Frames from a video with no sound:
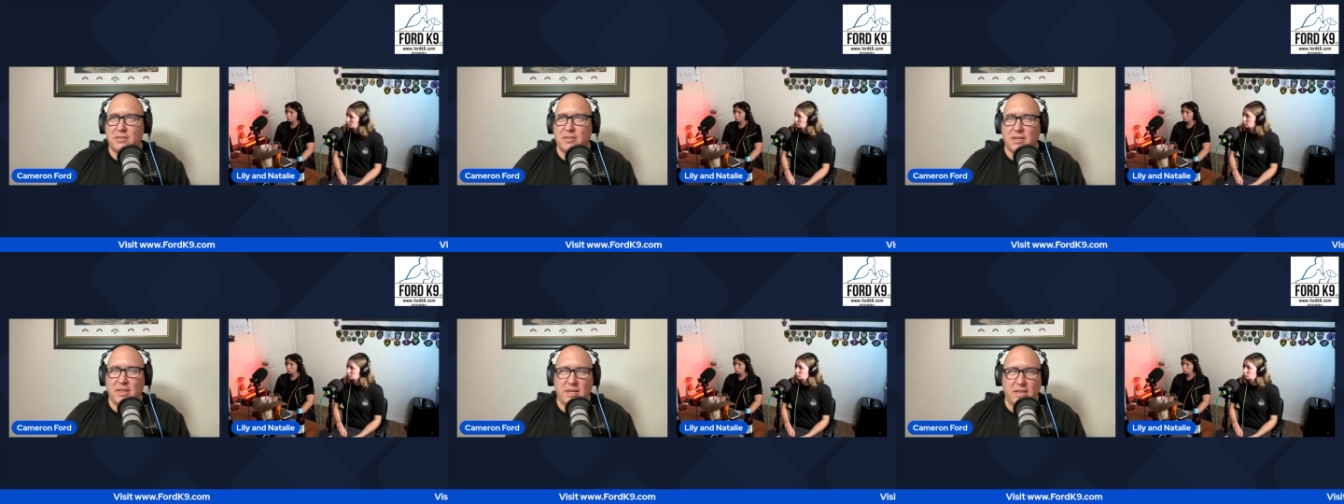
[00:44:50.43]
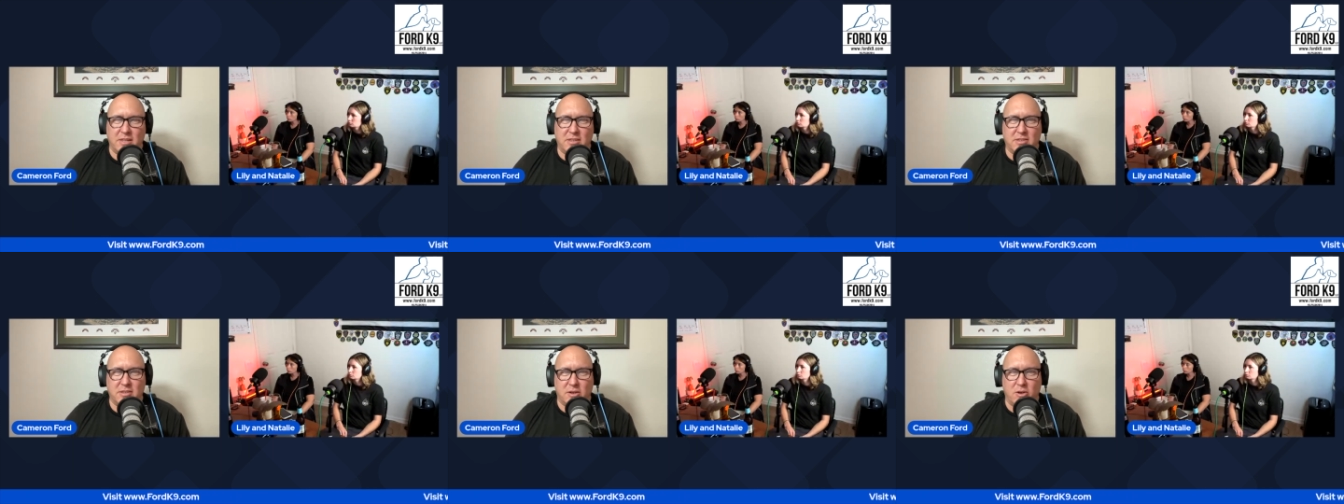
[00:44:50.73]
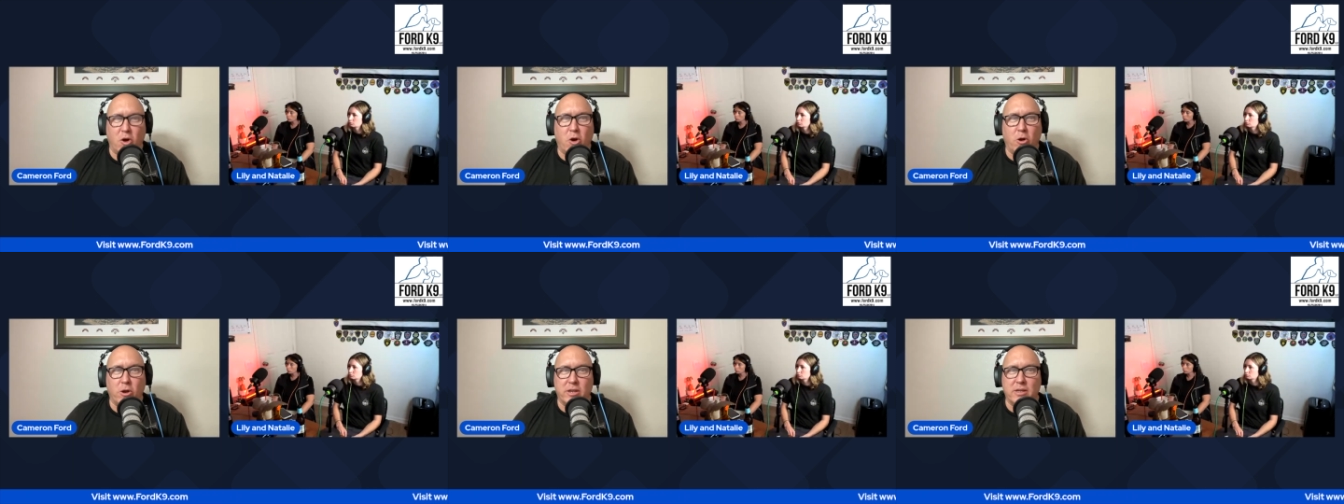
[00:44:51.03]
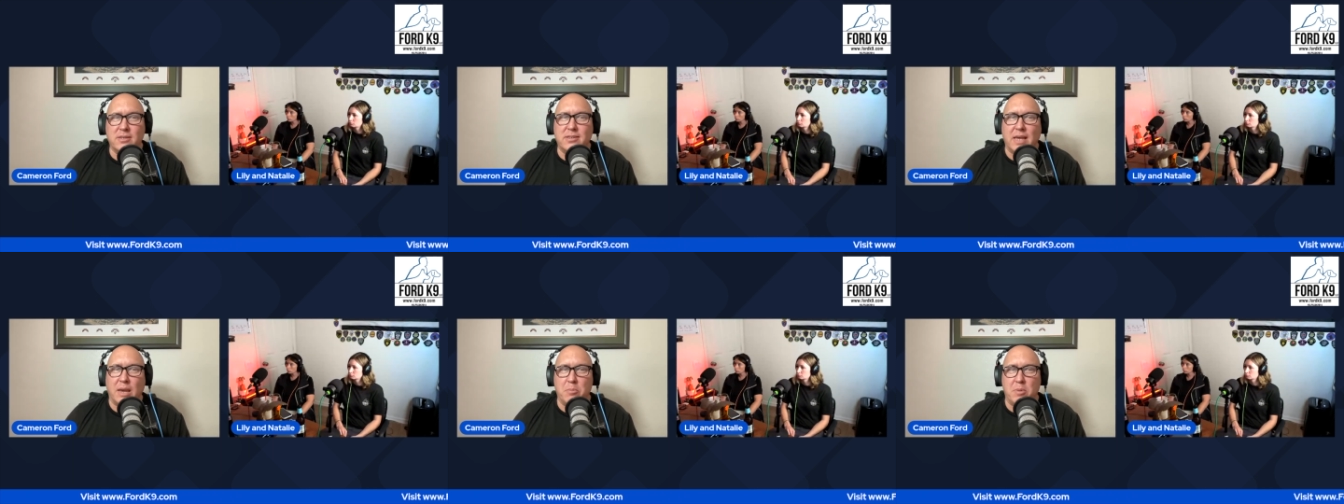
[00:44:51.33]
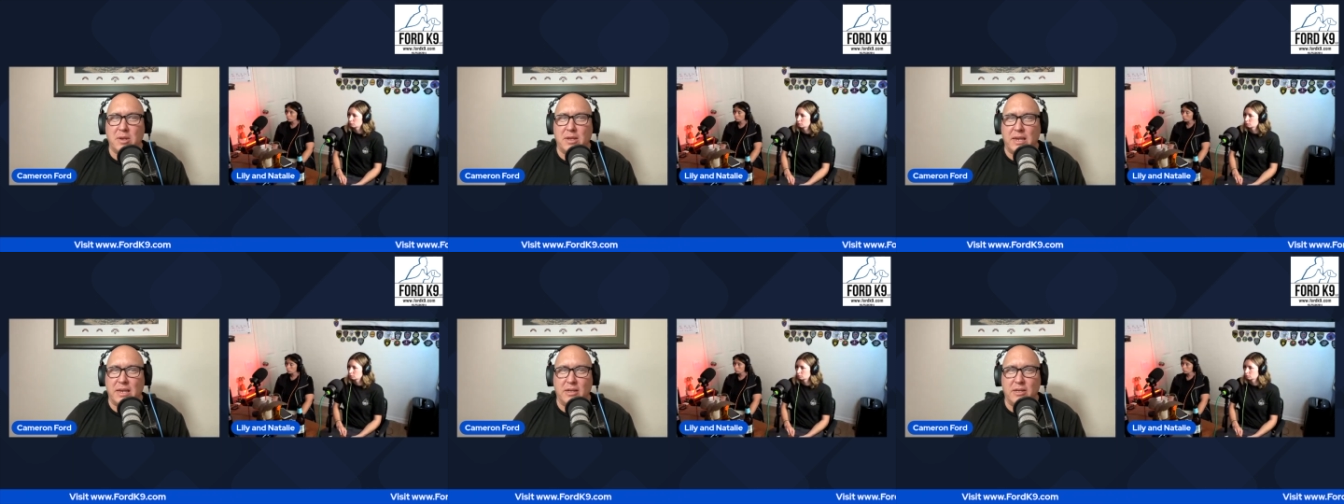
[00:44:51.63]
the kits that are
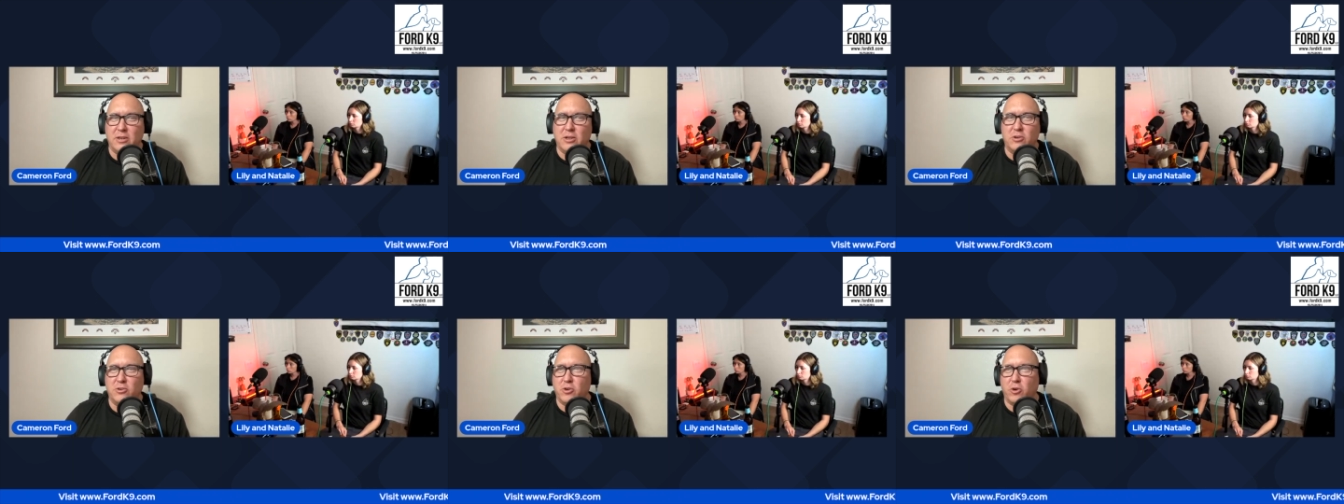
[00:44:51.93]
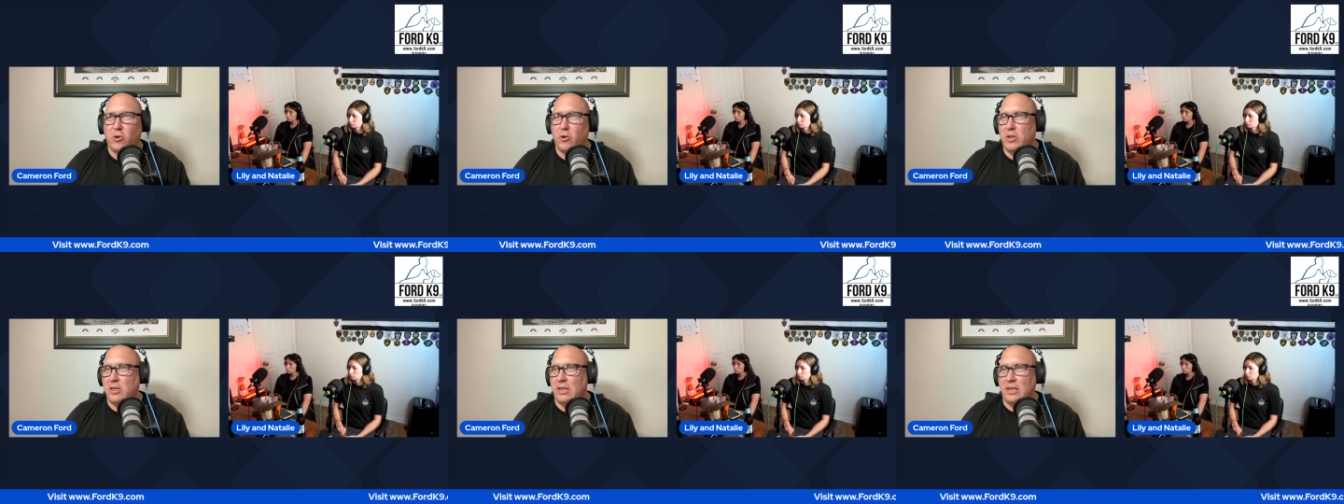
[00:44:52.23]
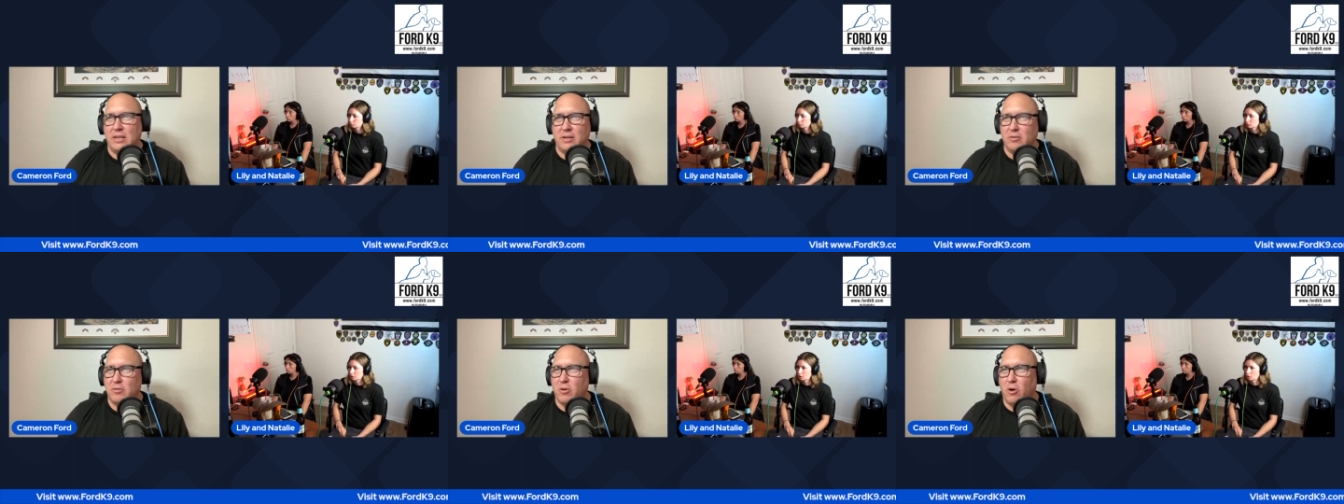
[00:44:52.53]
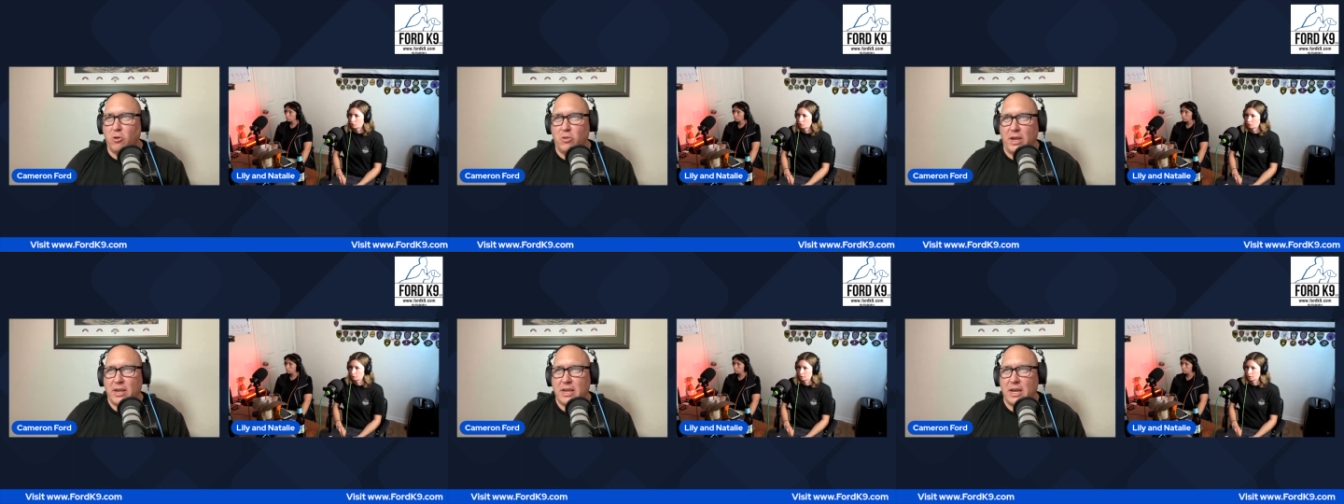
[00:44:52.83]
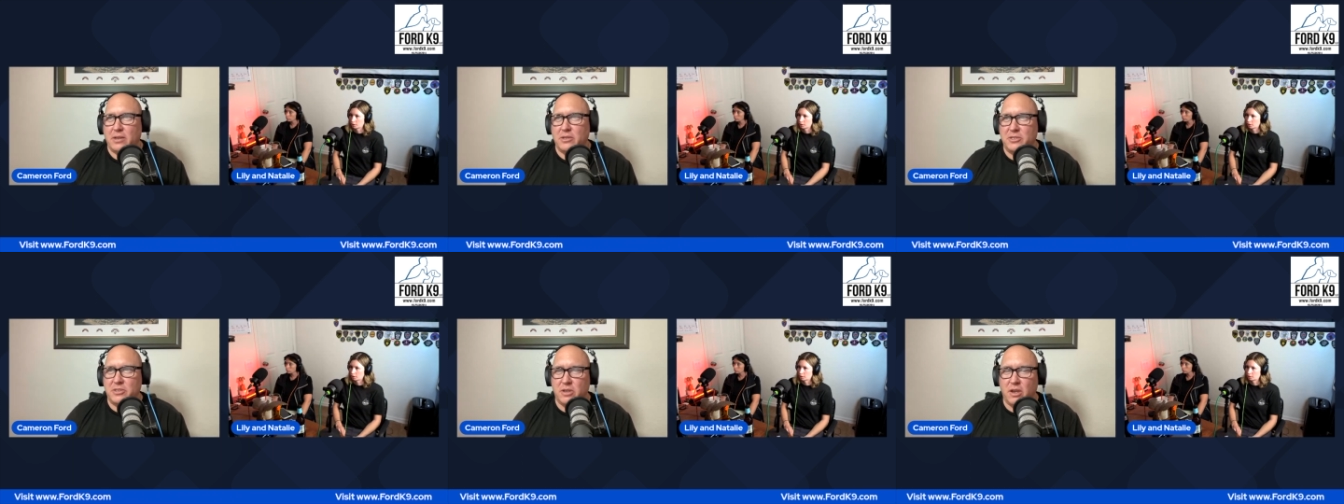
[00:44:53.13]
contaminated and dirty and all that
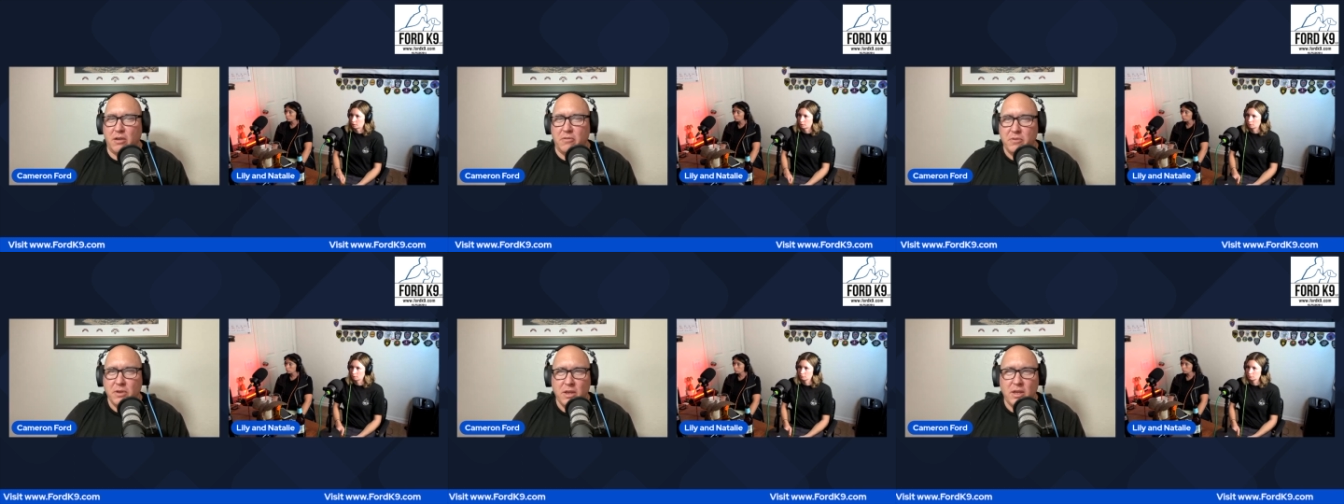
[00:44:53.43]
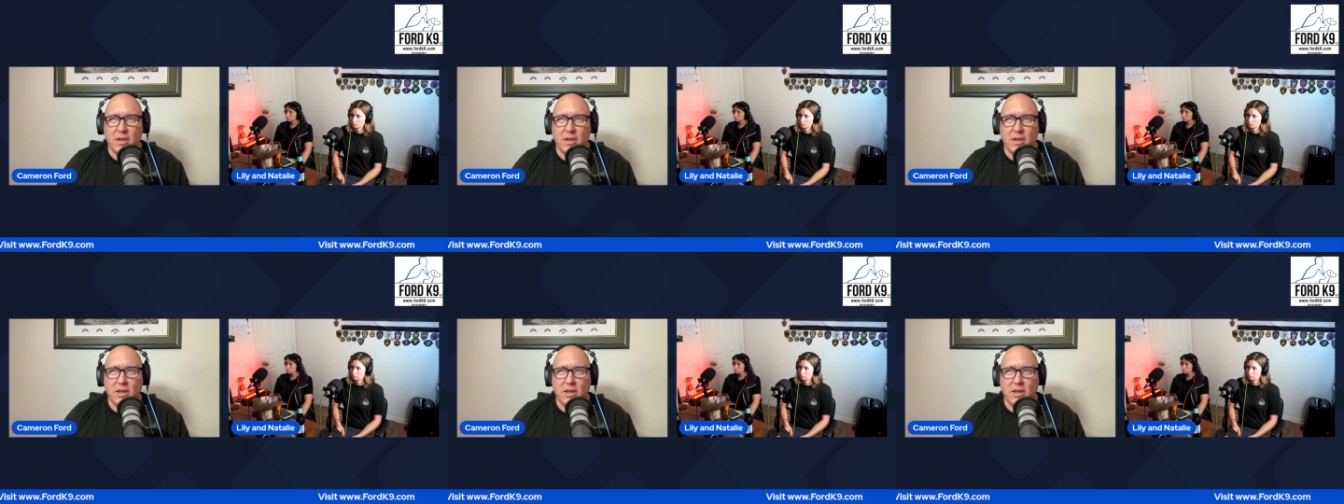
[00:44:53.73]
kind of stuff,